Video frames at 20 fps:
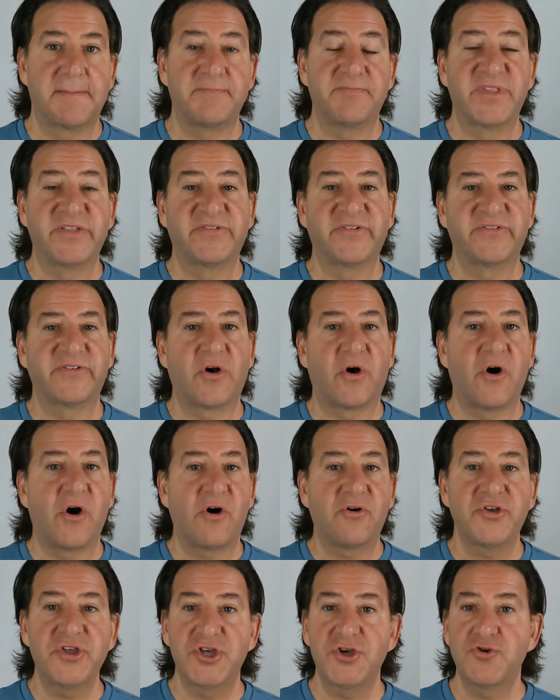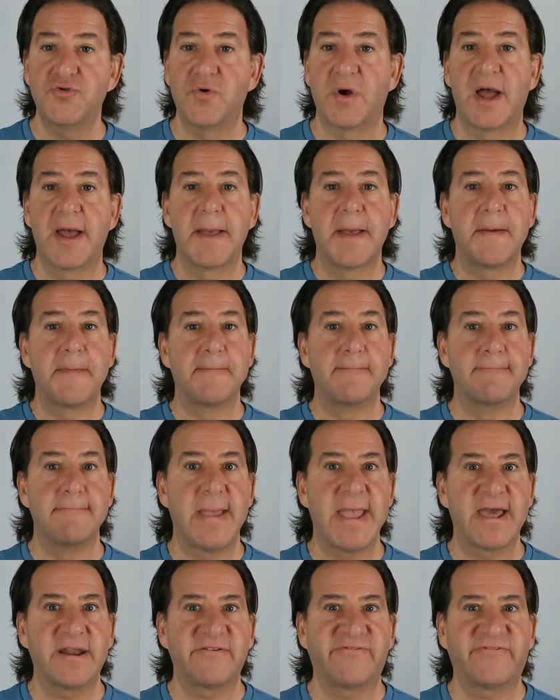This is all you
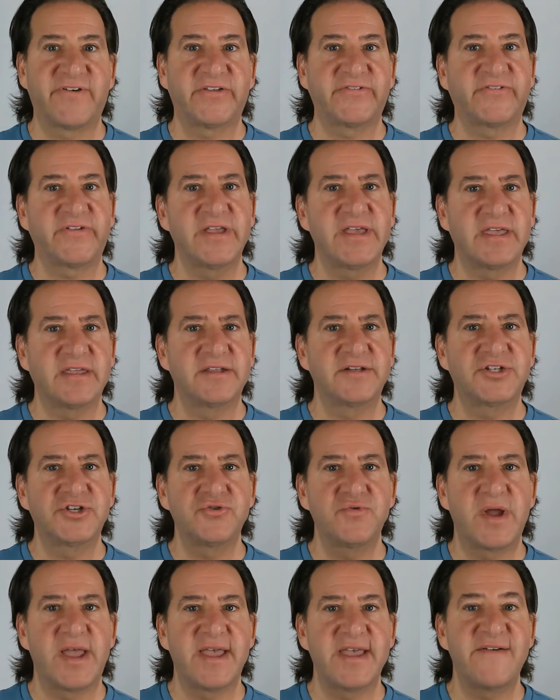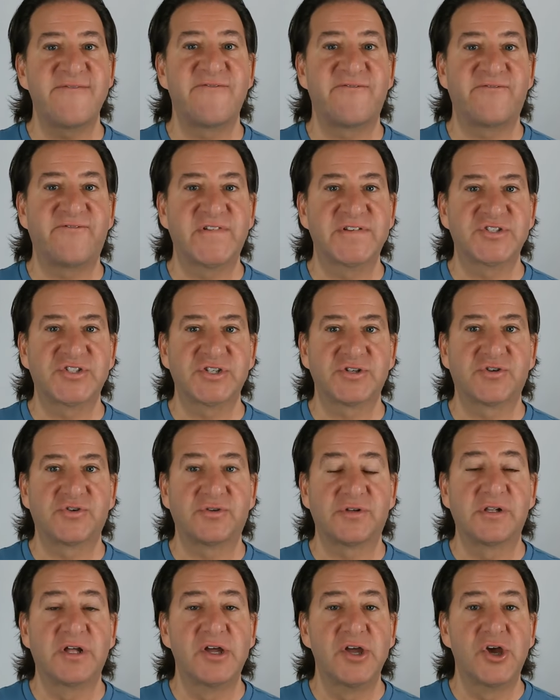manifesting into a
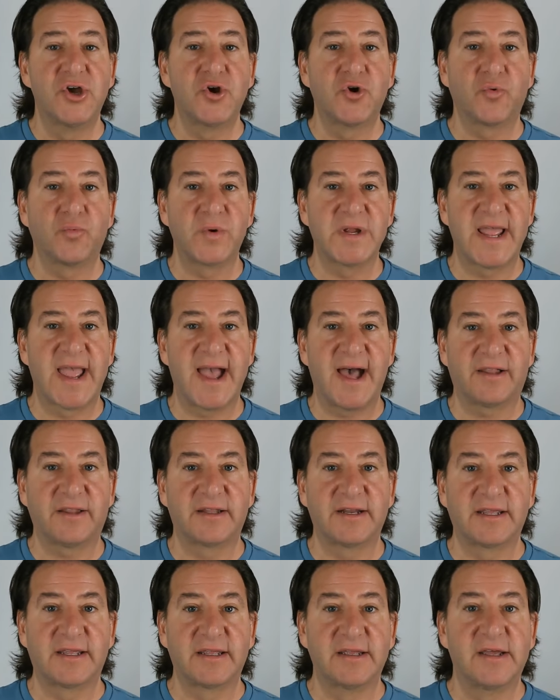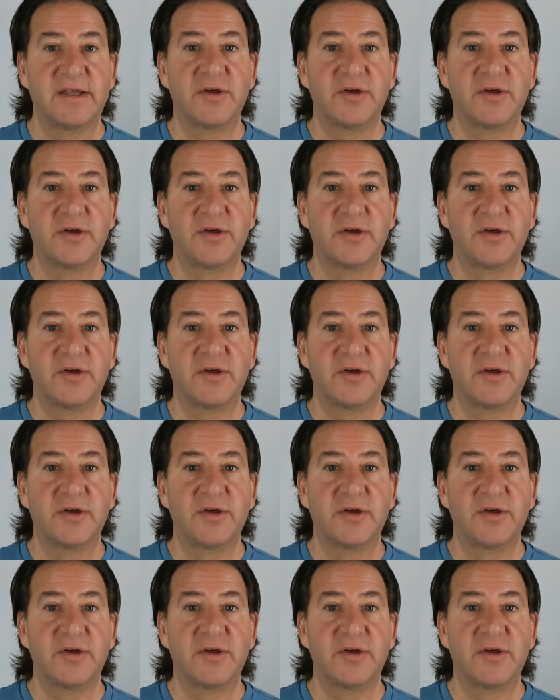physical reality.